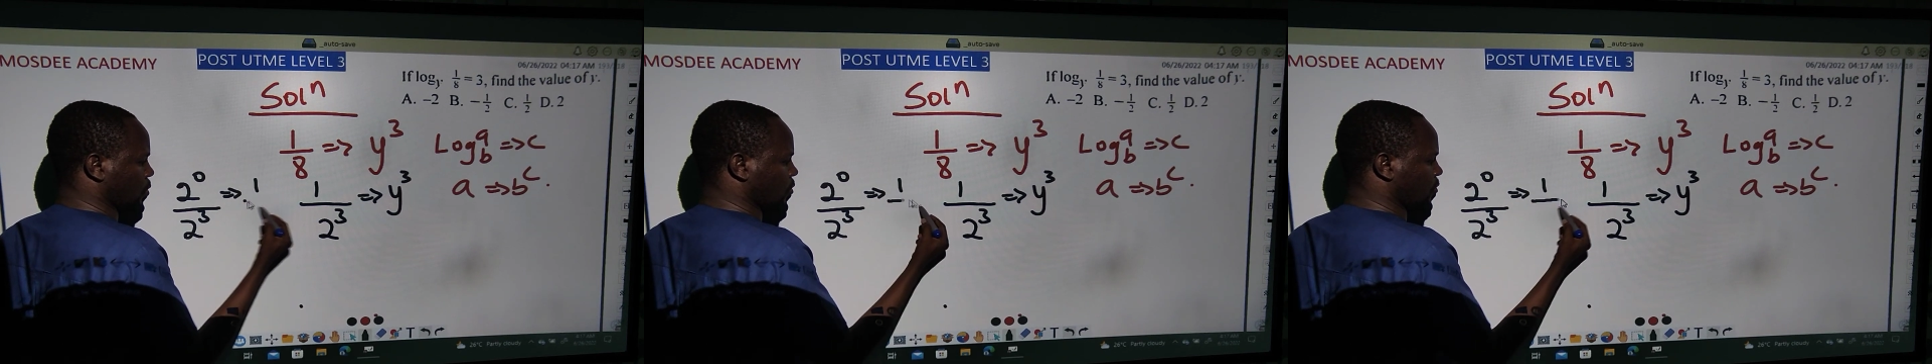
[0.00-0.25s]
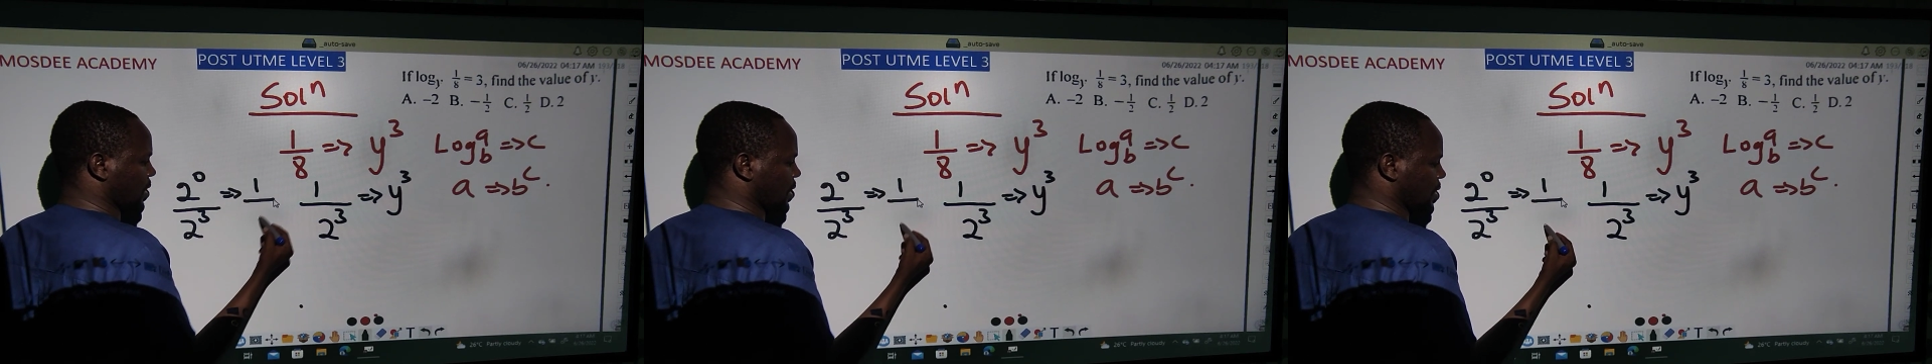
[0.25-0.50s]

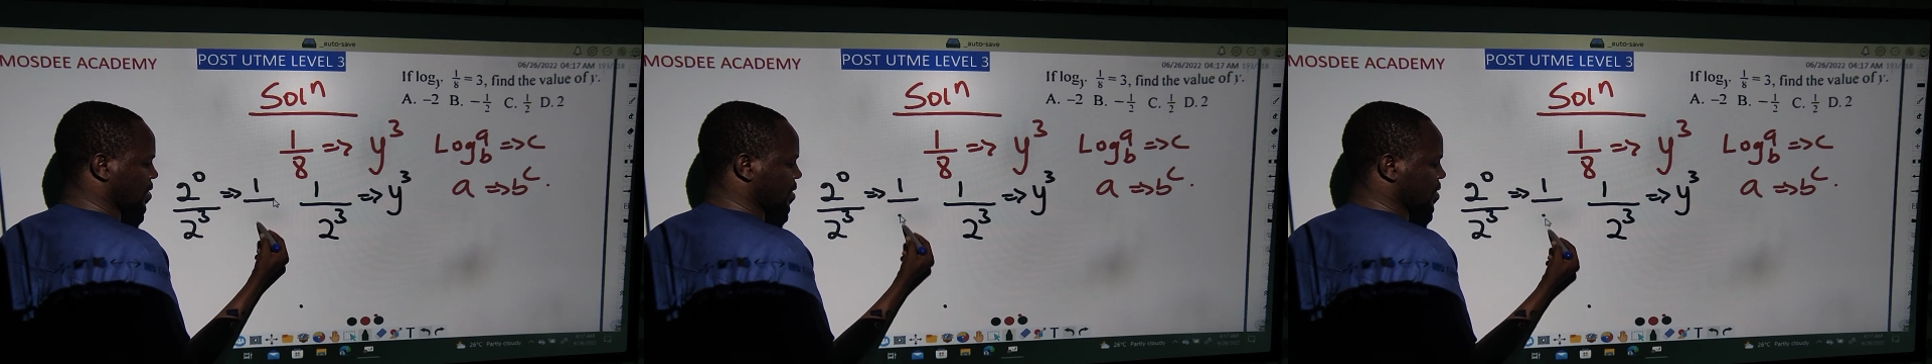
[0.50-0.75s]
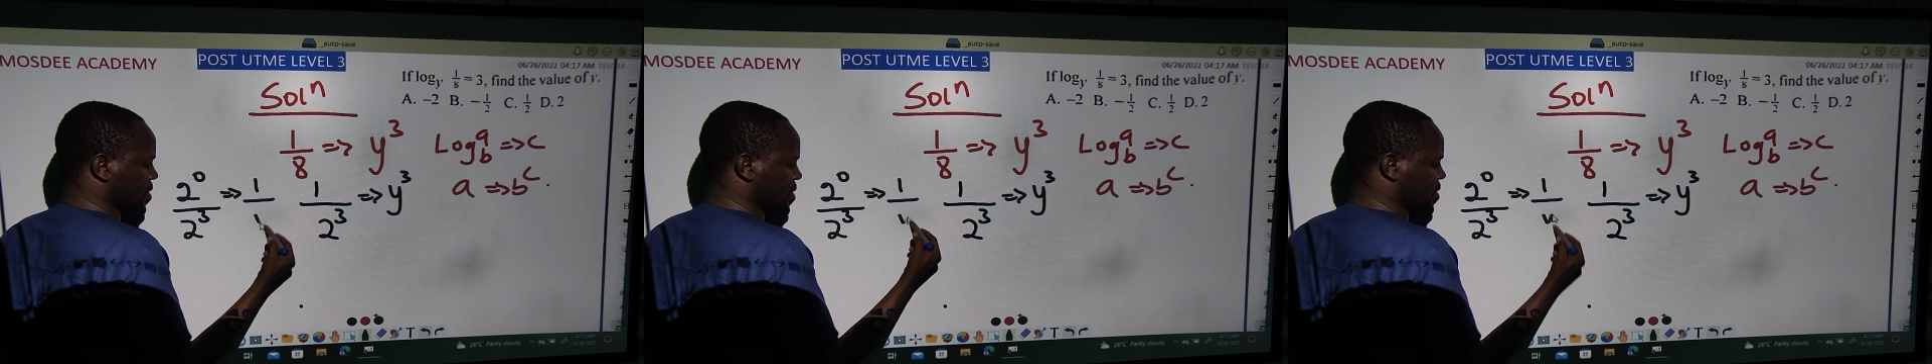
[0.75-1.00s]
over
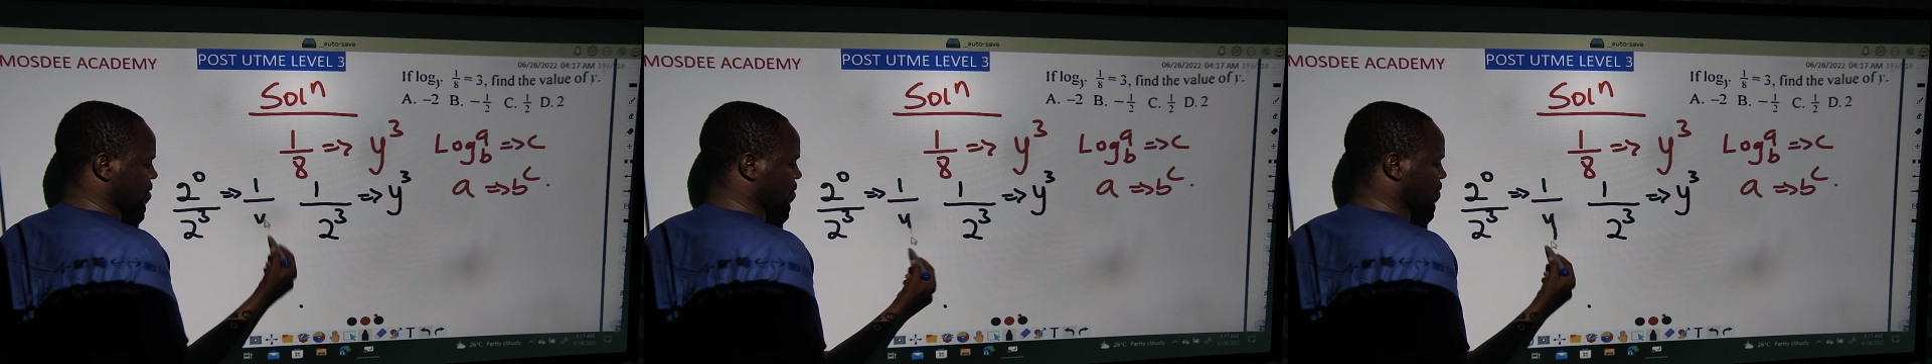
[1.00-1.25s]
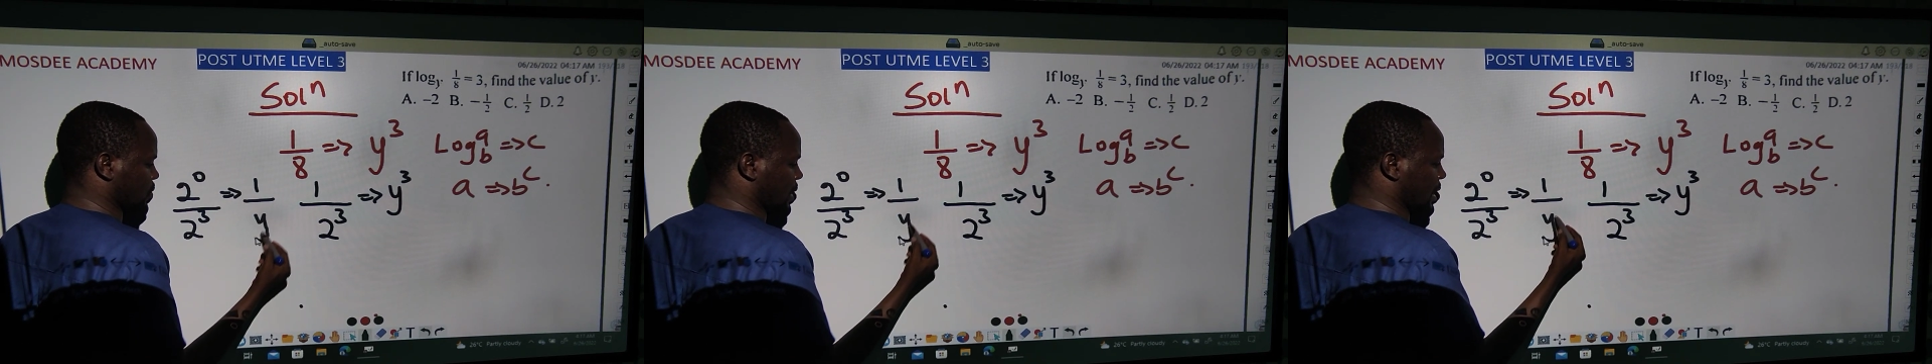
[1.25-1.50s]

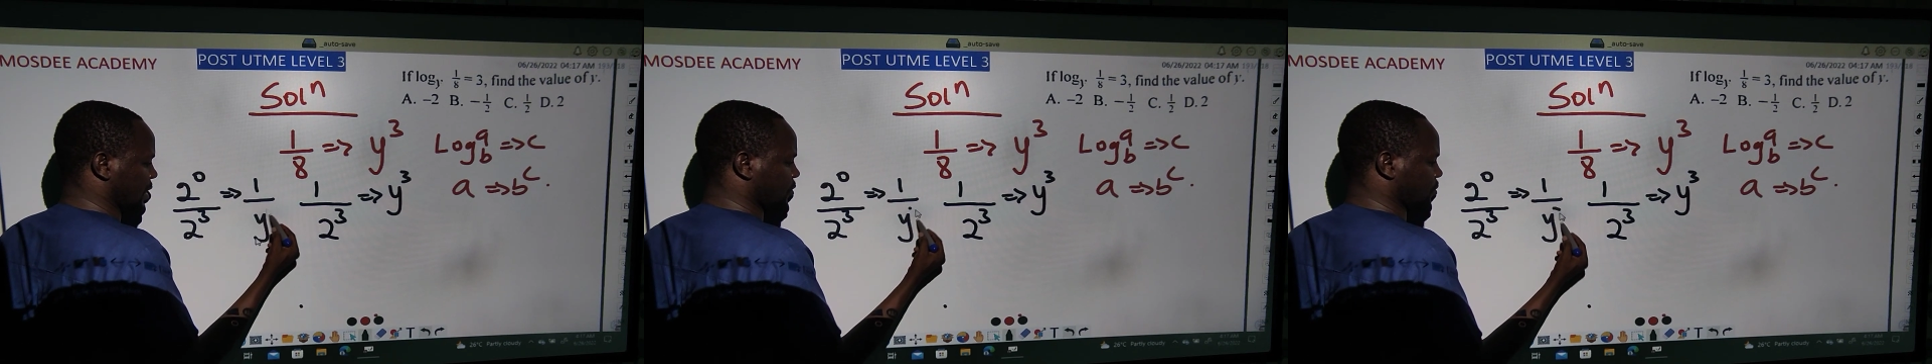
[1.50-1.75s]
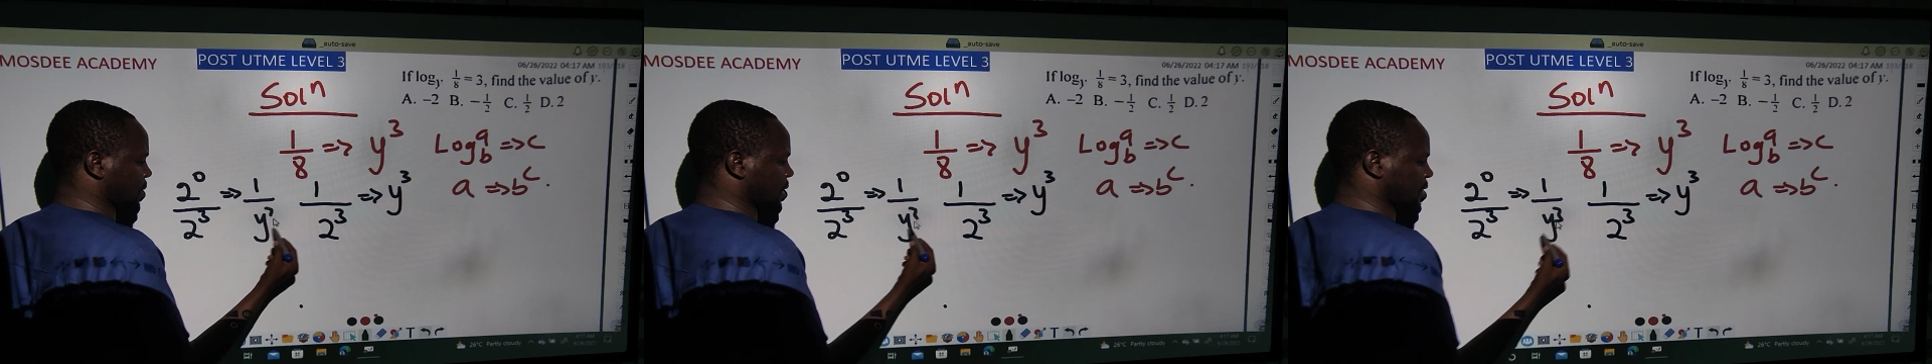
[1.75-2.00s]
y raised
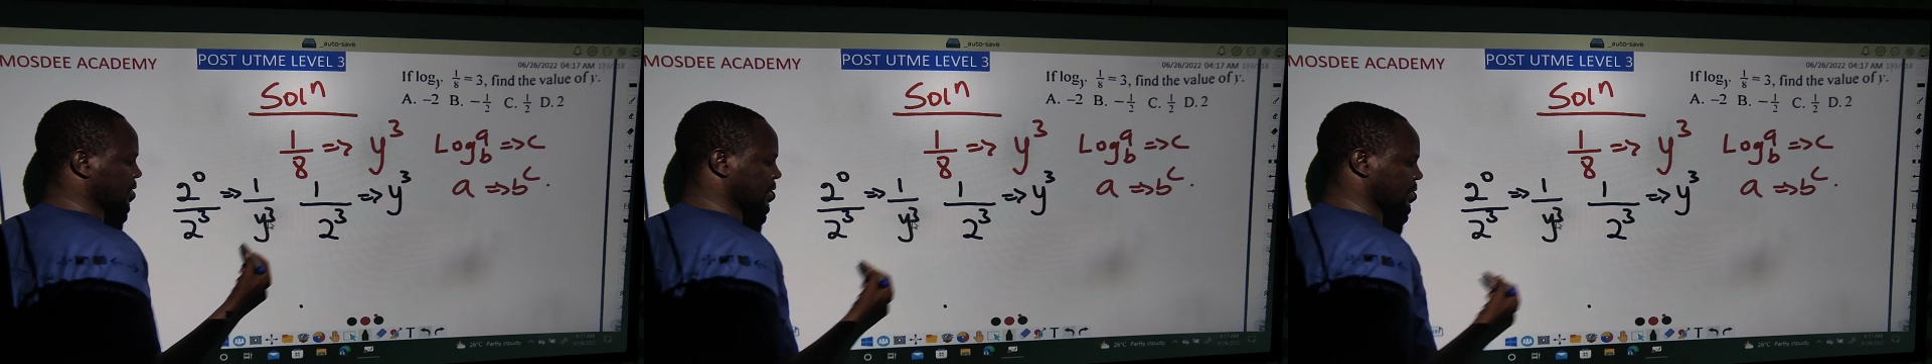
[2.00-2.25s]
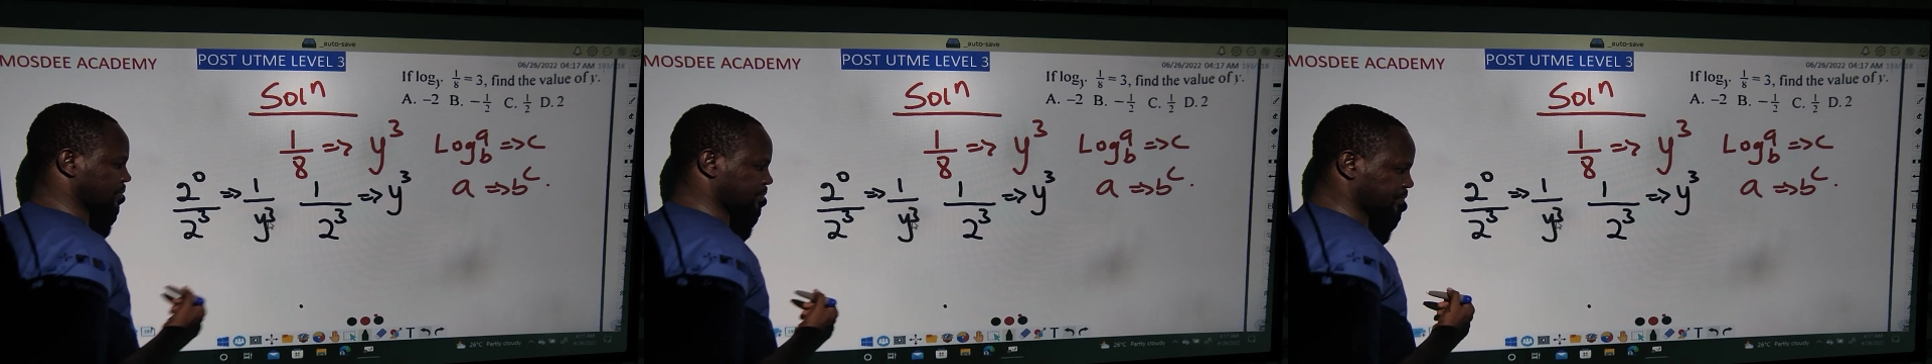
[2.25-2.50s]
to power 3.